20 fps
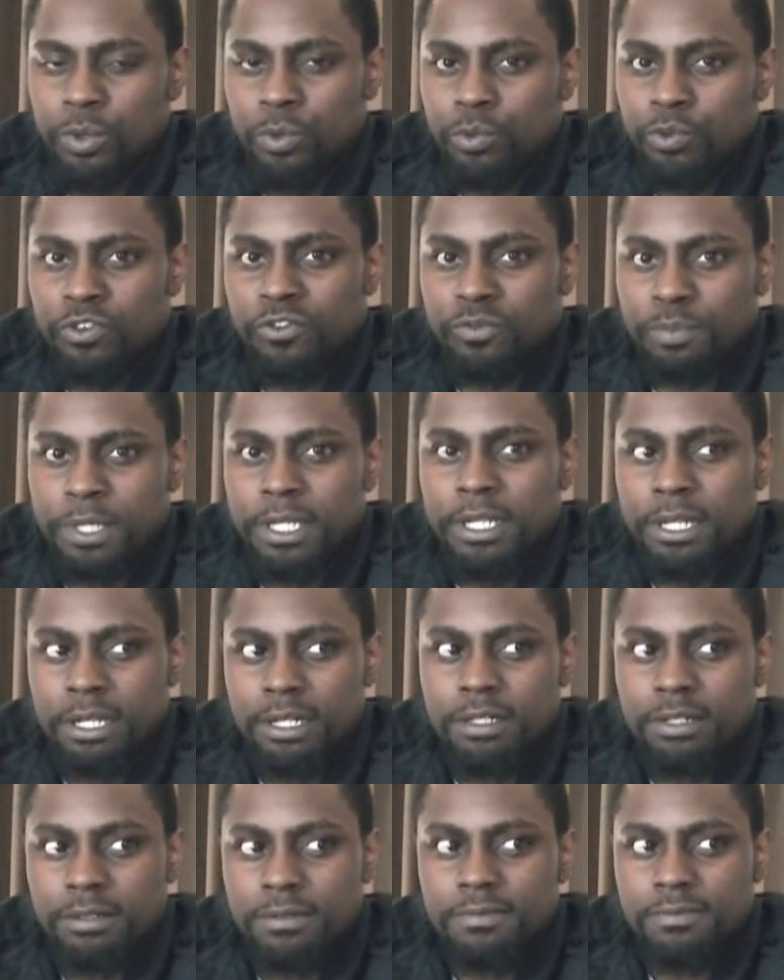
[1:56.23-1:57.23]

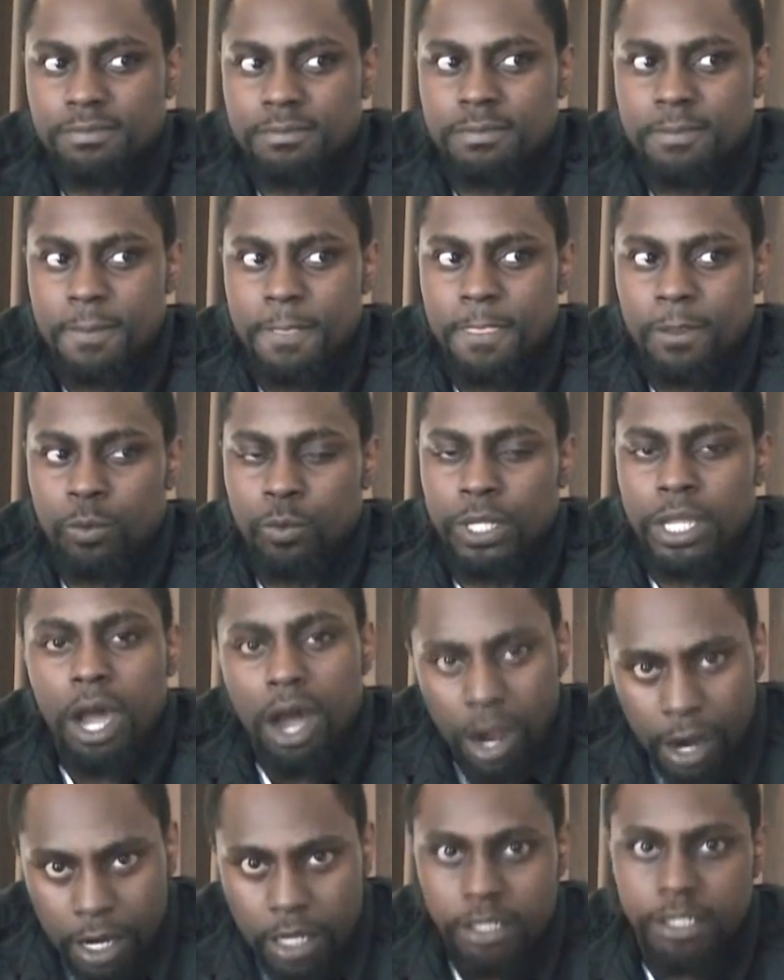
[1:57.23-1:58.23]
we
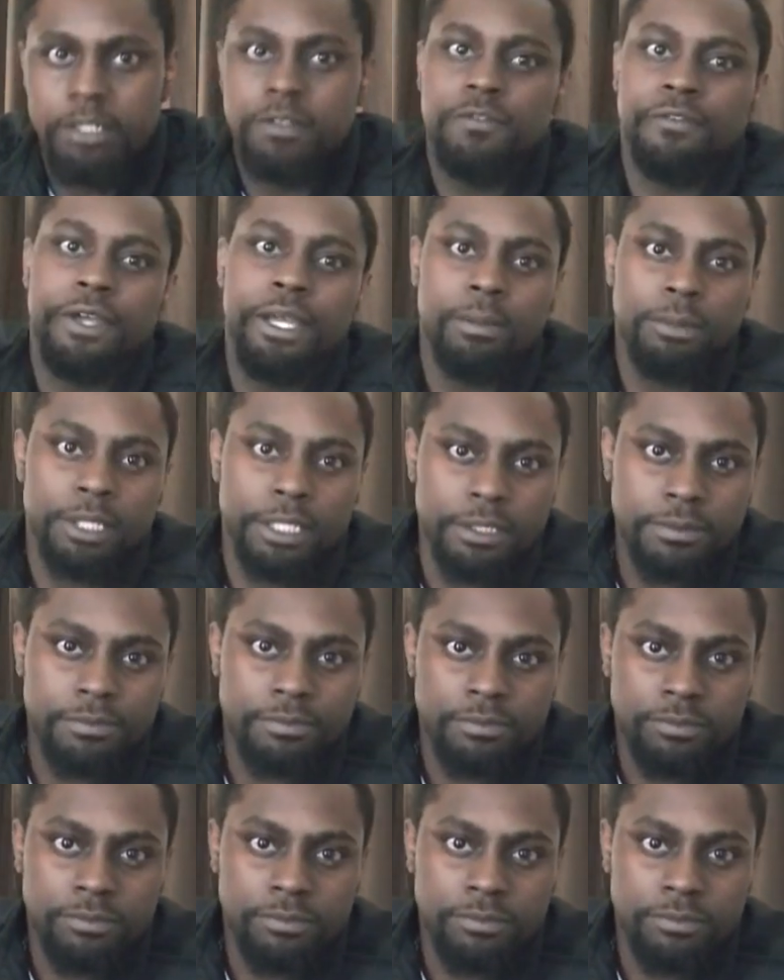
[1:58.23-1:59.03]
are a good family.